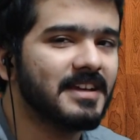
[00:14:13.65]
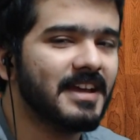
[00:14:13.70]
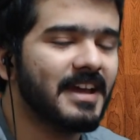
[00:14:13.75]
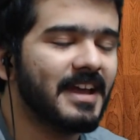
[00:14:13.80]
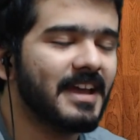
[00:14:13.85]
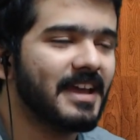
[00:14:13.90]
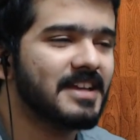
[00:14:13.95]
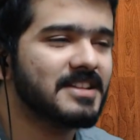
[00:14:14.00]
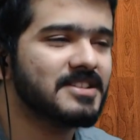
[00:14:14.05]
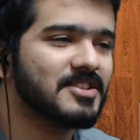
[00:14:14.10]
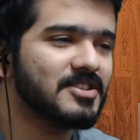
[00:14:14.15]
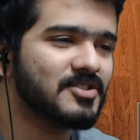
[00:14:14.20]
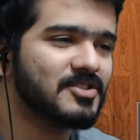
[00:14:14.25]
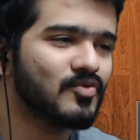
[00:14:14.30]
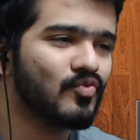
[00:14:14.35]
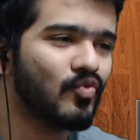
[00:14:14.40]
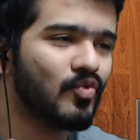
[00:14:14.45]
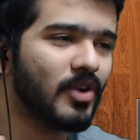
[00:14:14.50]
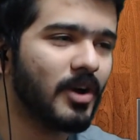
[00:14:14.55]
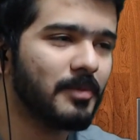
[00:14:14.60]
and can just
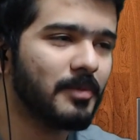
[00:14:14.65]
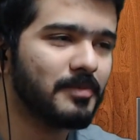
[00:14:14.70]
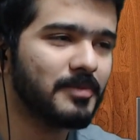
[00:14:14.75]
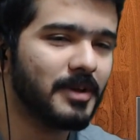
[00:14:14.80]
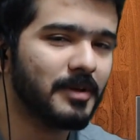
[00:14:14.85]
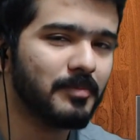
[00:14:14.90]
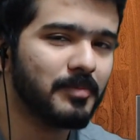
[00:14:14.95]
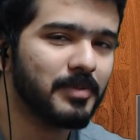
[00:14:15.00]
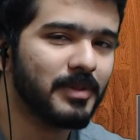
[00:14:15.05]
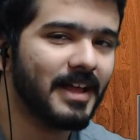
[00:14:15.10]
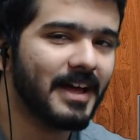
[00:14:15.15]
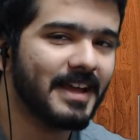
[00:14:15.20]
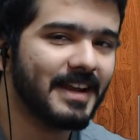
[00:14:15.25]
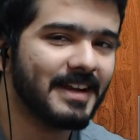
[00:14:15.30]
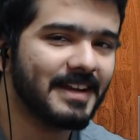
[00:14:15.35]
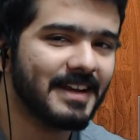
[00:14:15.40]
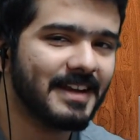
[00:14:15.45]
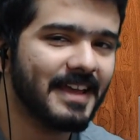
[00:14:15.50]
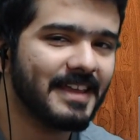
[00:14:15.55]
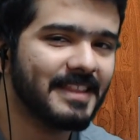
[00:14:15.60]
rub the
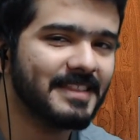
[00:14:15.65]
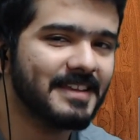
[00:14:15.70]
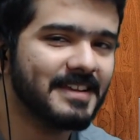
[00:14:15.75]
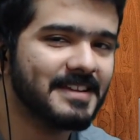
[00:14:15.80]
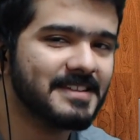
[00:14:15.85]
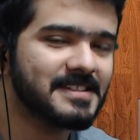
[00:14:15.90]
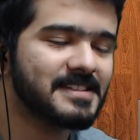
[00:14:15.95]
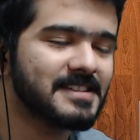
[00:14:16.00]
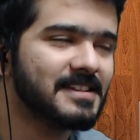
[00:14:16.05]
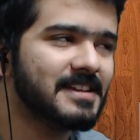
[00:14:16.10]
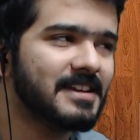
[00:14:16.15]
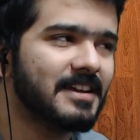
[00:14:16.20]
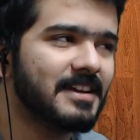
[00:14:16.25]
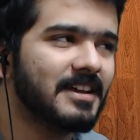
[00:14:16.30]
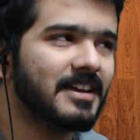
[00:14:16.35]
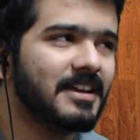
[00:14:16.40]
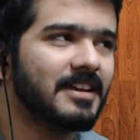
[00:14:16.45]
planet like this,